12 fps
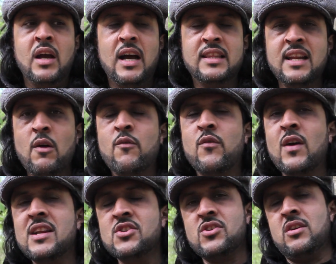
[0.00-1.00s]
And then
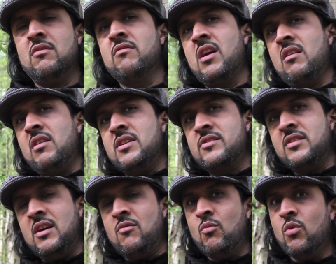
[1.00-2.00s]
eventually I realised
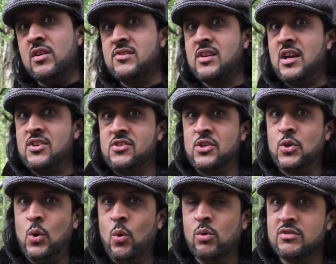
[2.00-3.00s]
that what it's actually
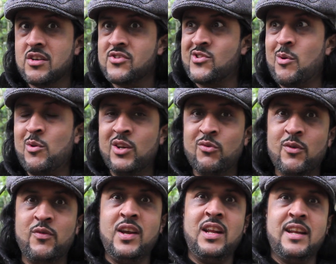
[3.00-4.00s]
called, so I'm going to
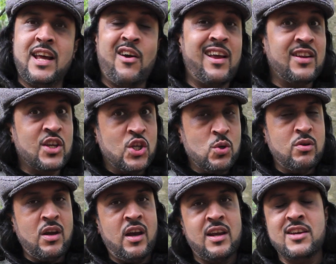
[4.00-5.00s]
reveal it now. In the
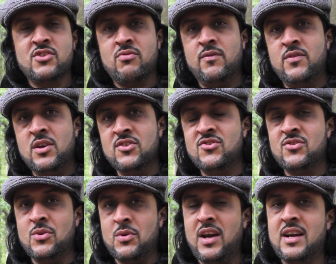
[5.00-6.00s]
UK it's referred
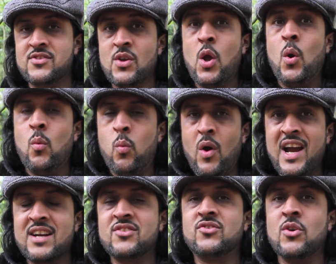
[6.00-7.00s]
to as
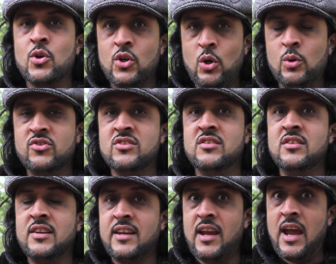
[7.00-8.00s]
waxed cotton
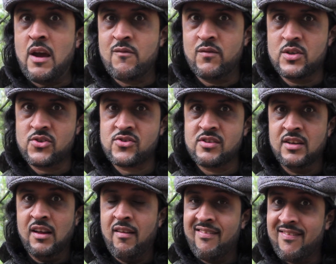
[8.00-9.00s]
canvas.
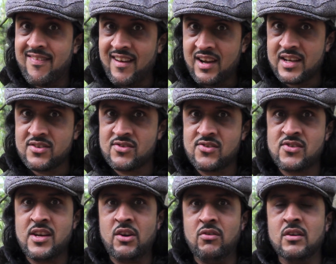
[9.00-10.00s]
That is the
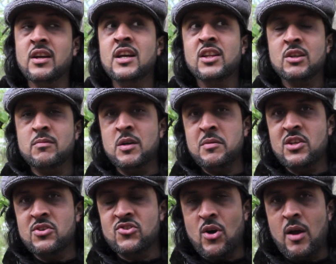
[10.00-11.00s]
secret. The moment
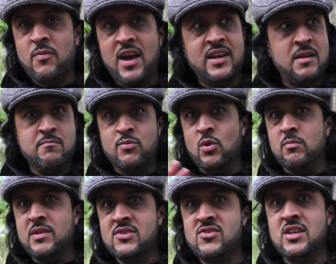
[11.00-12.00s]
you type that in,
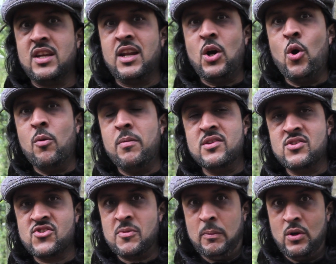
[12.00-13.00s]
boom, that's it, you get a whole bunch
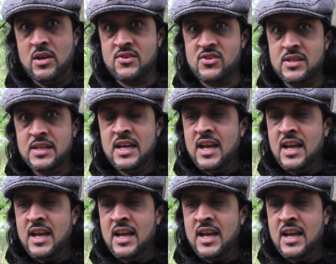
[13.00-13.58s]
of suppliers in.